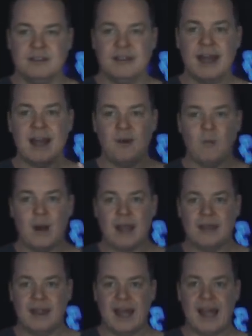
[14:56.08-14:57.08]
Now I
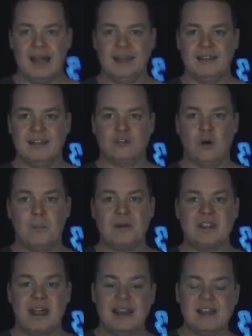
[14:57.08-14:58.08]
can hand this, or
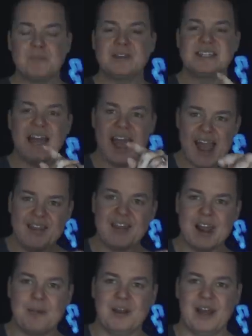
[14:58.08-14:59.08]
at least pretend
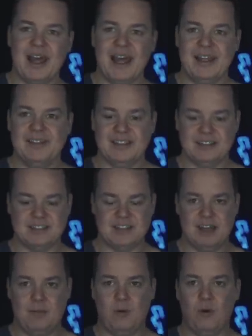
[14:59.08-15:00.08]
that I'm gonna hand this to
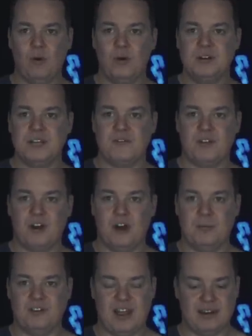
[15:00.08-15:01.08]
them, or a different
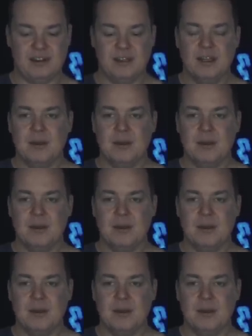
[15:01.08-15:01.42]
object.